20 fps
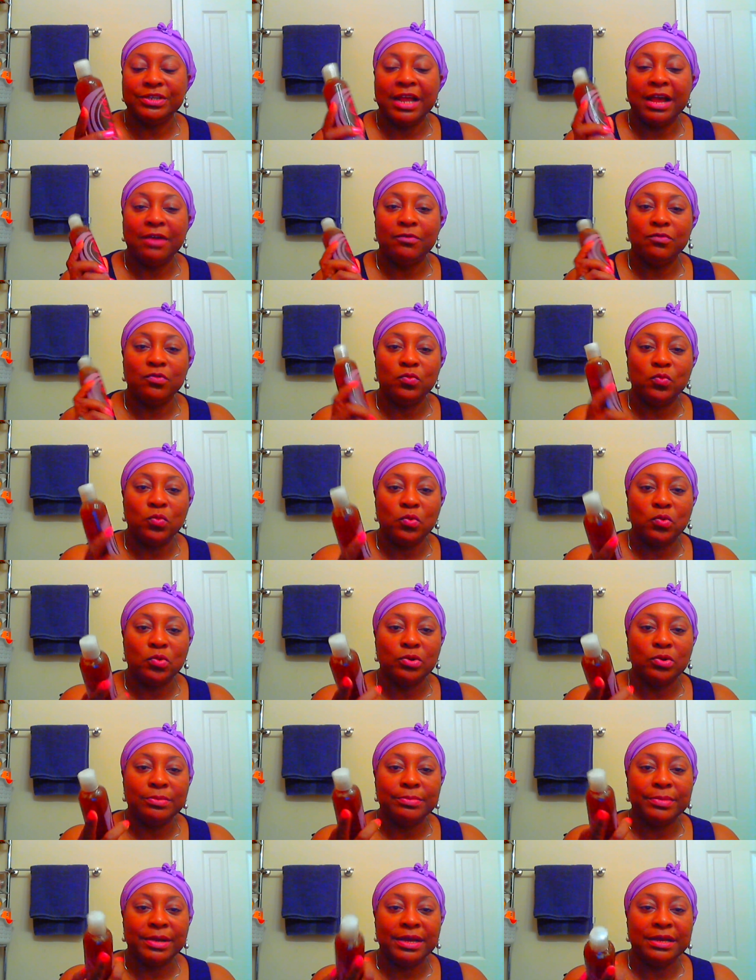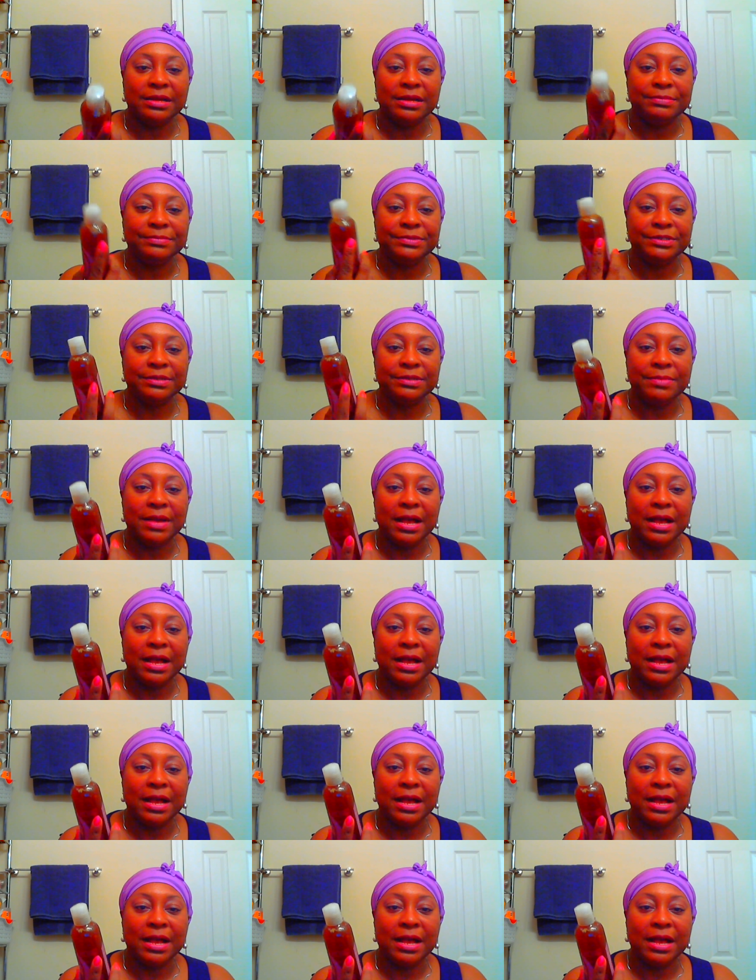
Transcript: I will warm up some